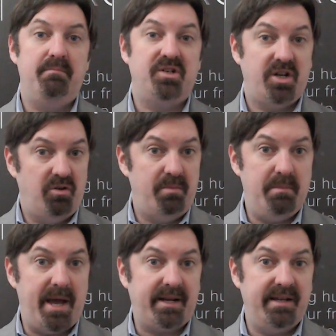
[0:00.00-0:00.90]
Michelle will be
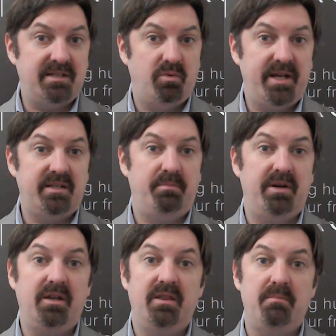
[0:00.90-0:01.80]
back next week to
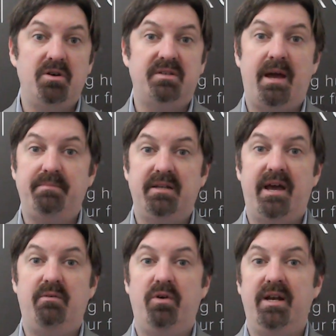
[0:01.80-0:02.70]
bring you the most
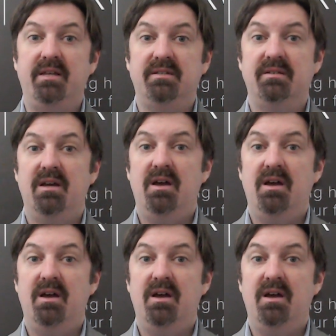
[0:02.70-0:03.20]
up-to-date readings